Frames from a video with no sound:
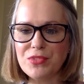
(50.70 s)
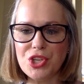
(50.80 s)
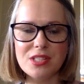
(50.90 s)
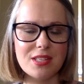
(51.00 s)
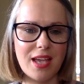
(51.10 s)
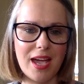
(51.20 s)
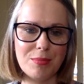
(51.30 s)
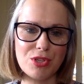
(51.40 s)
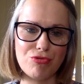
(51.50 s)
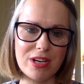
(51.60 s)
Jesus
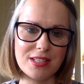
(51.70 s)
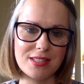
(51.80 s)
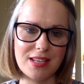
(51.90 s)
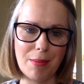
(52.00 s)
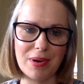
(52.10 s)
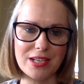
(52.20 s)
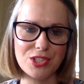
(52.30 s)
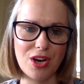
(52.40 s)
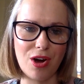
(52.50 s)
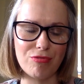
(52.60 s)
came to
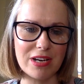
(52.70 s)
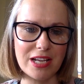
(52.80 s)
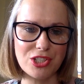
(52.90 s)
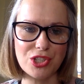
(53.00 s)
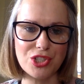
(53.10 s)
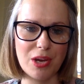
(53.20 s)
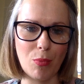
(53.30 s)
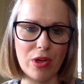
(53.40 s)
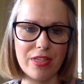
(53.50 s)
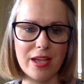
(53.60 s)
reestablish our relationship
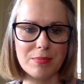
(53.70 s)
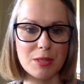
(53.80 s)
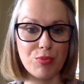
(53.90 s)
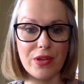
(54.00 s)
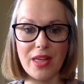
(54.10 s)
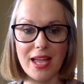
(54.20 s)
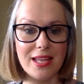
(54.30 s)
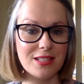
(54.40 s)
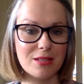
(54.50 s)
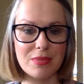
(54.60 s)
with him, to bring that
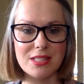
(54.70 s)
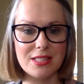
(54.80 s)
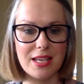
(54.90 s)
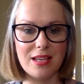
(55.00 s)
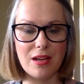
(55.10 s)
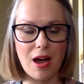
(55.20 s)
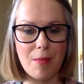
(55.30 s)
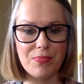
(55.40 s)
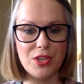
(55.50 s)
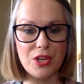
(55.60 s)
intimacy,
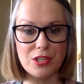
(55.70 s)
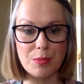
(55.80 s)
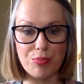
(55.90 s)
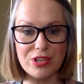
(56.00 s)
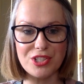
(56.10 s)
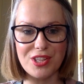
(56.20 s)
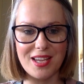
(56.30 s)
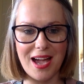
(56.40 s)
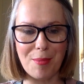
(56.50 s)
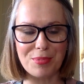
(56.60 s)
to bridge the
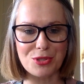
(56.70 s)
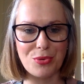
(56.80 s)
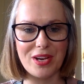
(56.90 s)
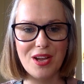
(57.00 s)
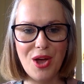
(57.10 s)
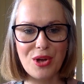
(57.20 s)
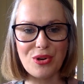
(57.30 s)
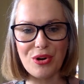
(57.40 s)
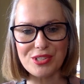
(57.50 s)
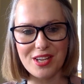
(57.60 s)
gap between
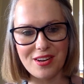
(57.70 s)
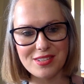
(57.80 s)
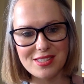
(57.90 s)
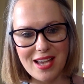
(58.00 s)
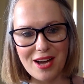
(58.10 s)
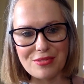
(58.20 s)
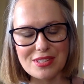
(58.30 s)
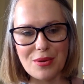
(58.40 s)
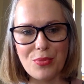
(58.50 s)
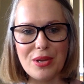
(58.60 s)
God and
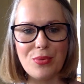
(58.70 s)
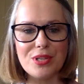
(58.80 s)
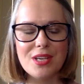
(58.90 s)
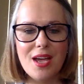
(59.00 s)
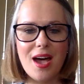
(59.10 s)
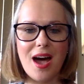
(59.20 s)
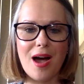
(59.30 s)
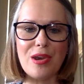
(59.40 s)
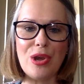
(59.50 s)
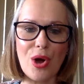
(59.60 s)
ourselves, that we would
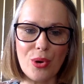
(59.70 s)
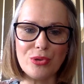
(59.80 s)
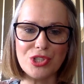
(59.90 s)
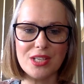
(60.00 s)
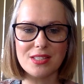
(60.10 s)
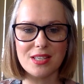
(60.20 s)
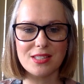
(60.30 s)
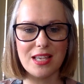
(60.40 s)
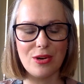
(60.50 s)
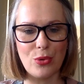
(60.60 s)
know
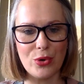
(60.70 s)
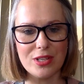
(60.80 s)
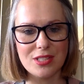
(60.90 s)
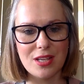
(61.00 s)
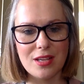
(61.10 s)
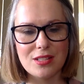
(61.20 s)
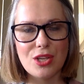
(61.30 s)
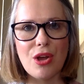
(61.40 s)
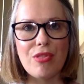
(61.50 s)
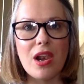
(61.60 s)
Jesus in order
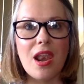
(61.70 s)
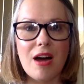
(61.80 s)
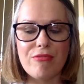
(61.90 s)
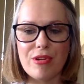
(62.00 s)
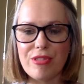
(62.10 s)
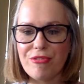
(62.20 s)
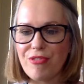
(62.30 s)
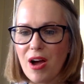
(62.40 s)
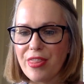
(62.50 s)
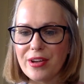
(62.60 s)
to know the love of the
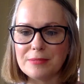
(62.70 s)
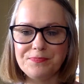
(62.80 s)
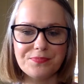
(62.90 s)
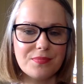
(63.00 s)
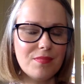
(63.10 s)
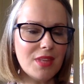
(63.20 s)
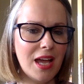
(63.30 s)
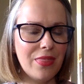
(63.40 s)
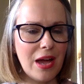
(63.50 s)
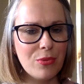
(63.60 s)
Father.
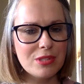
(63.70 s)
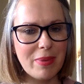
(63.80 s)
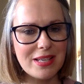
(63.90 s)
And that was